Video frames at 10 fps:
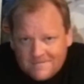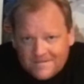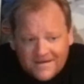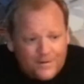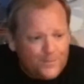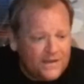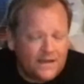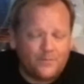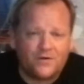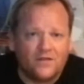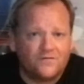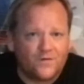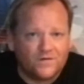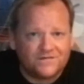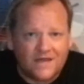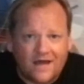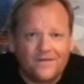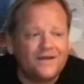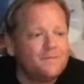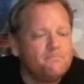They're going to pick up another first down.
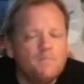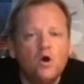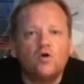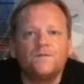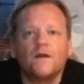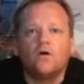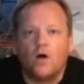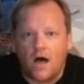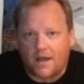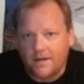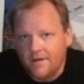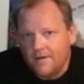They're going to milk the clock.